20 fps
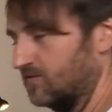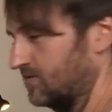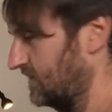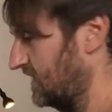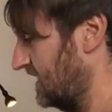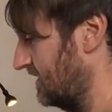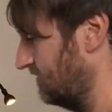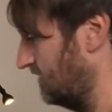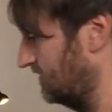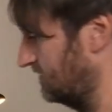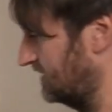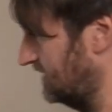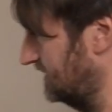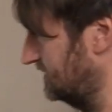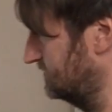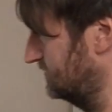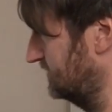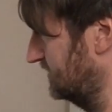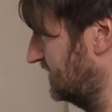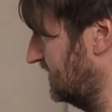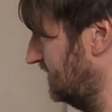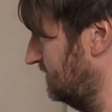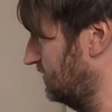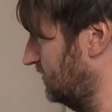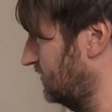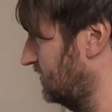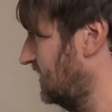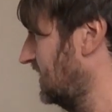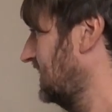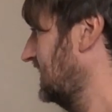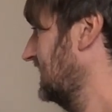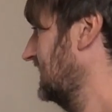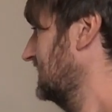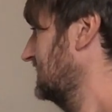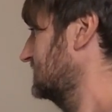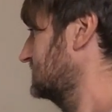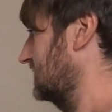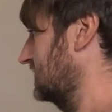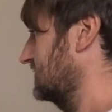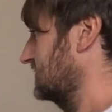on the arrow keys on the keyboard.
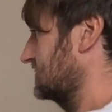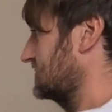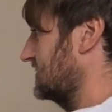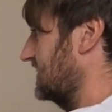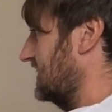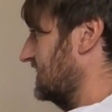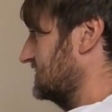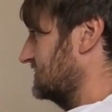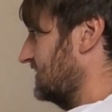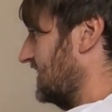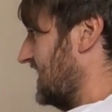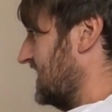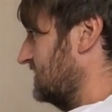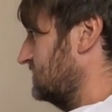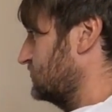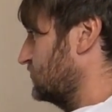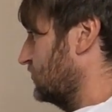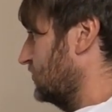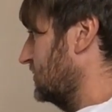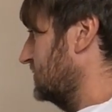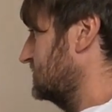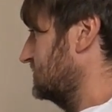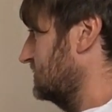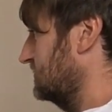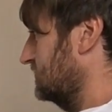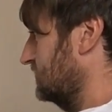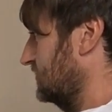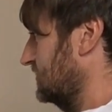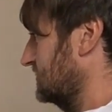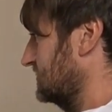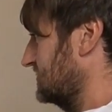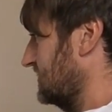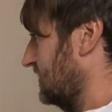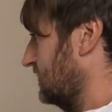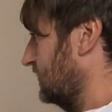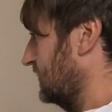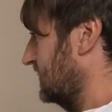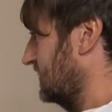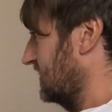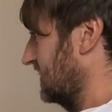So you can select Android or you can
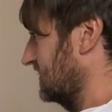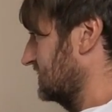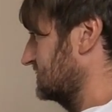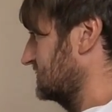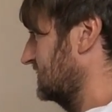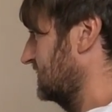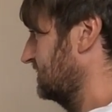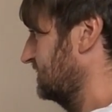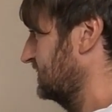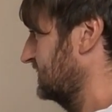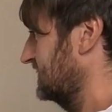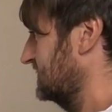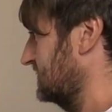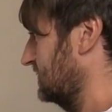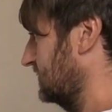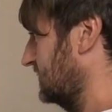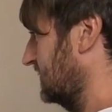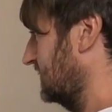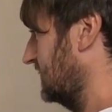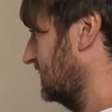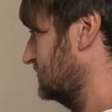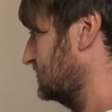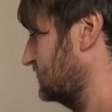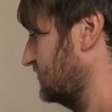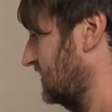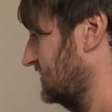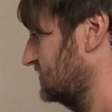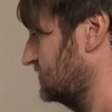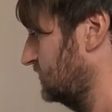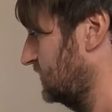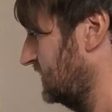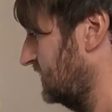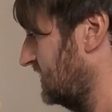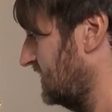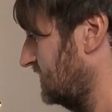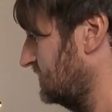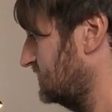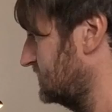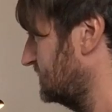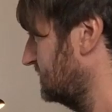select Windows. So we're going to go straight into
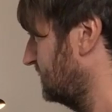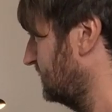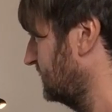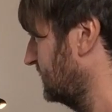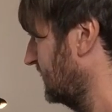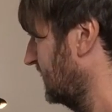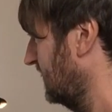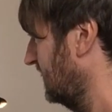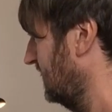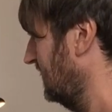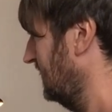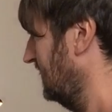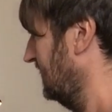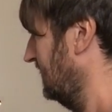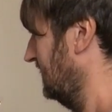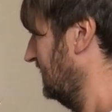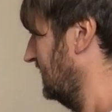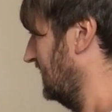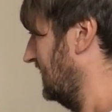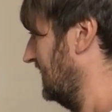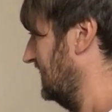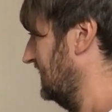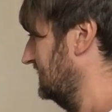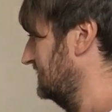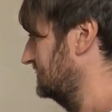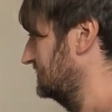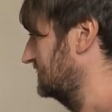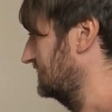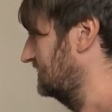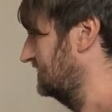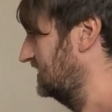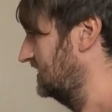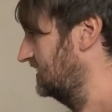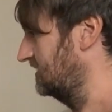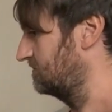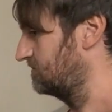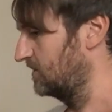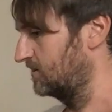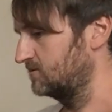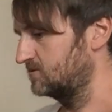Windows and let
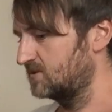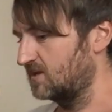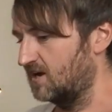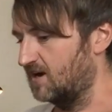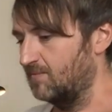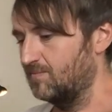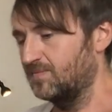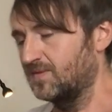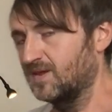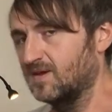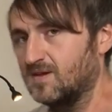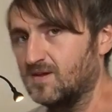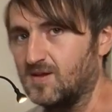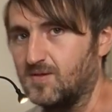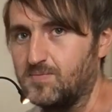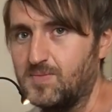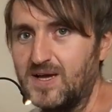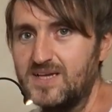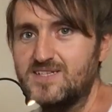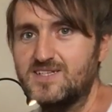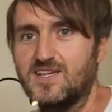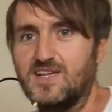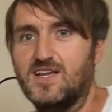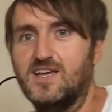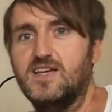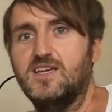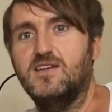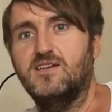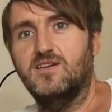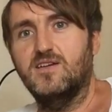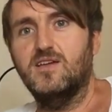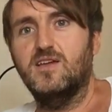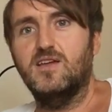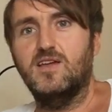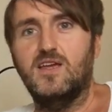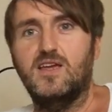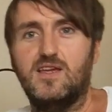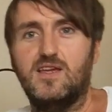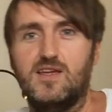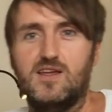it boot up. But basically,
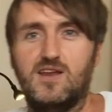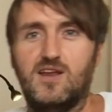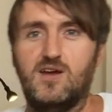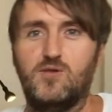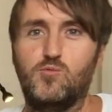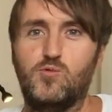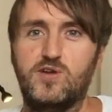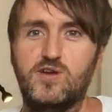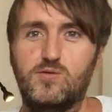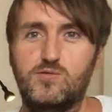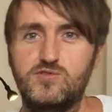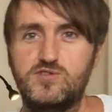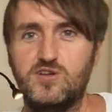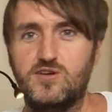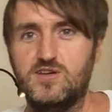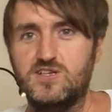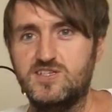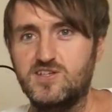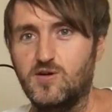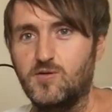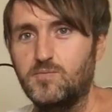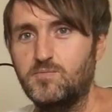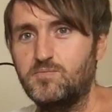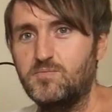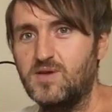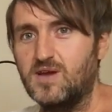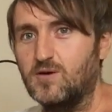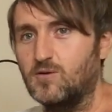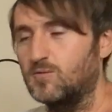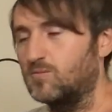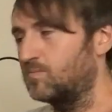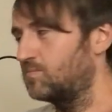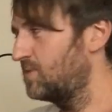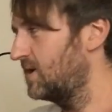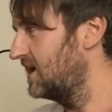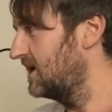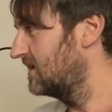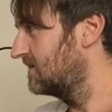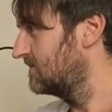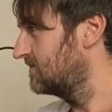you know what it will do is it will it will
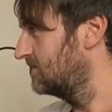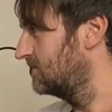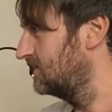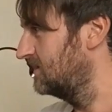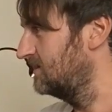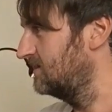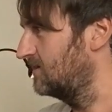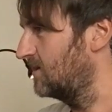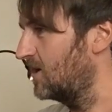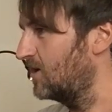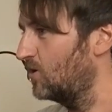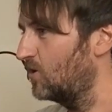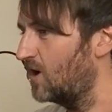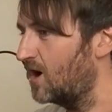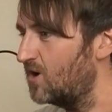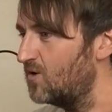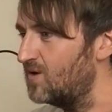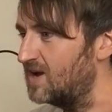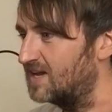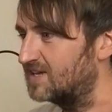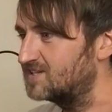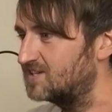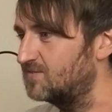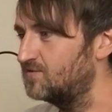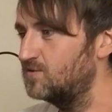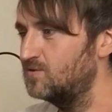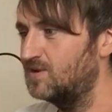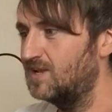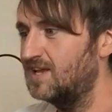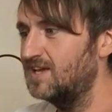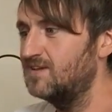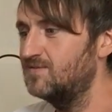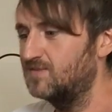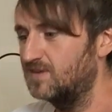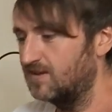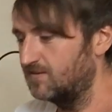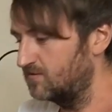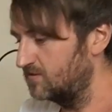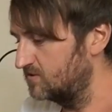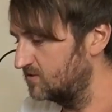pick the uh, OS if you leave
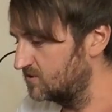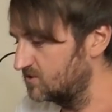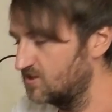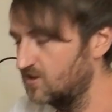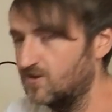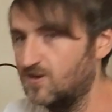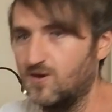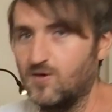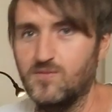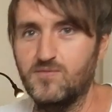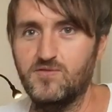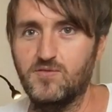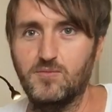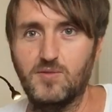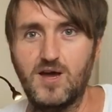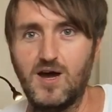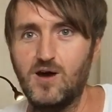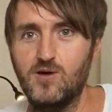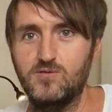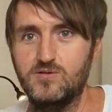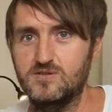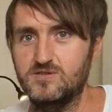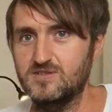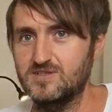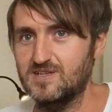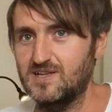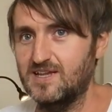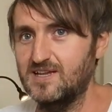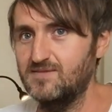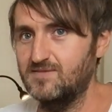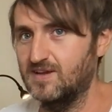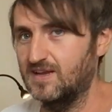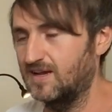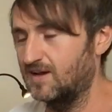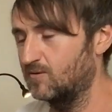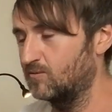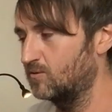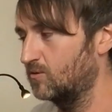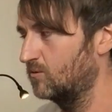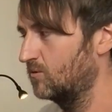it if you just turn it on from cold and just leave it
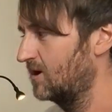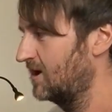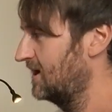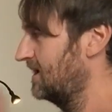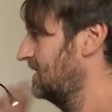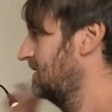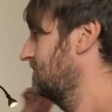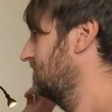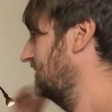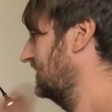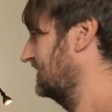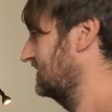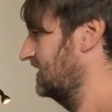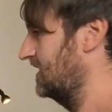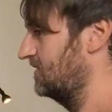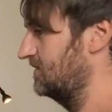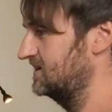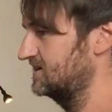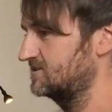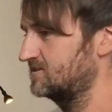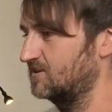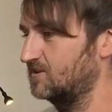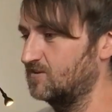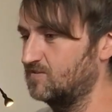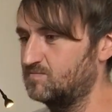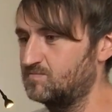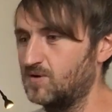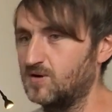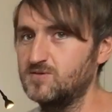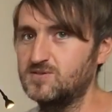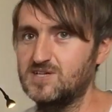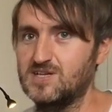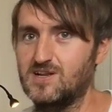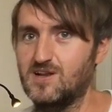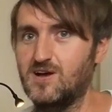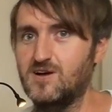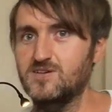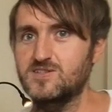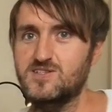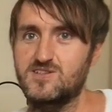it will pick the OS that you booted
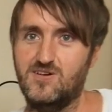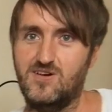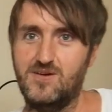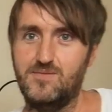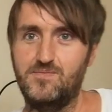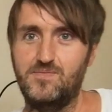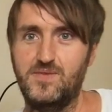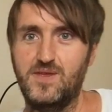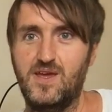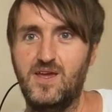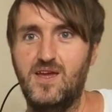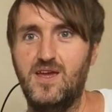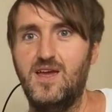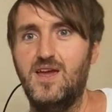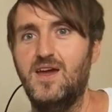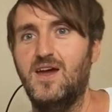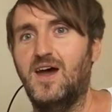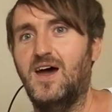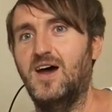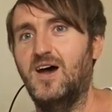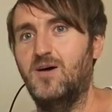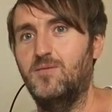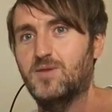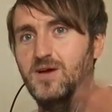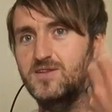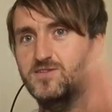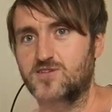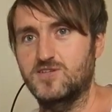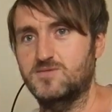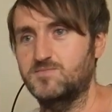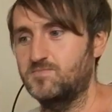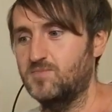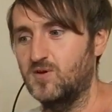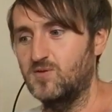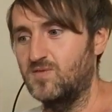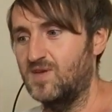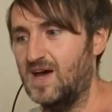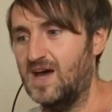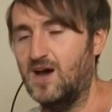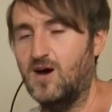last time um, and just
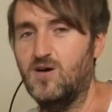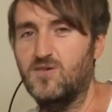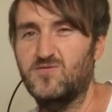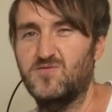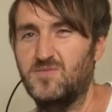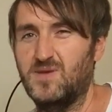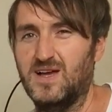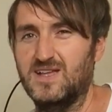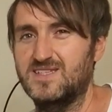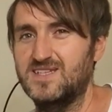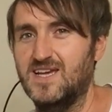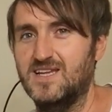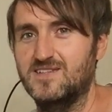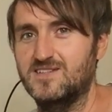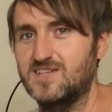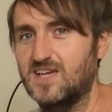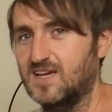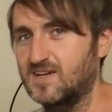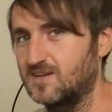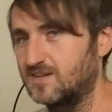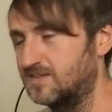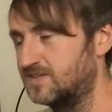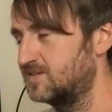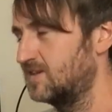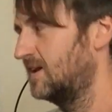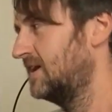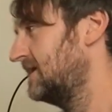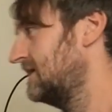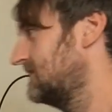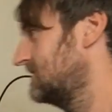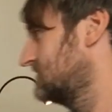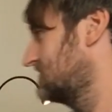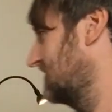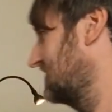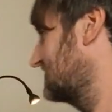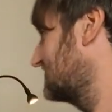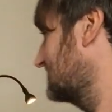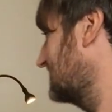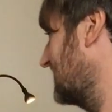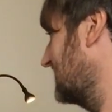boot that after about 10 seconds so
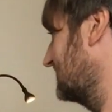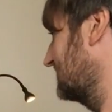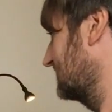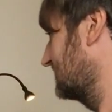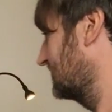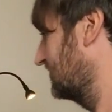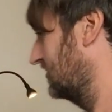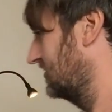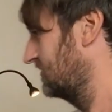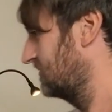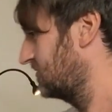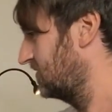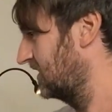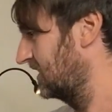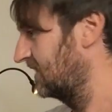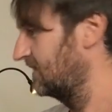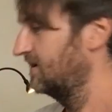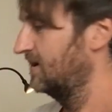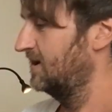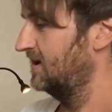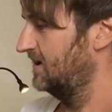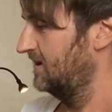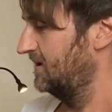it's standard kind of thing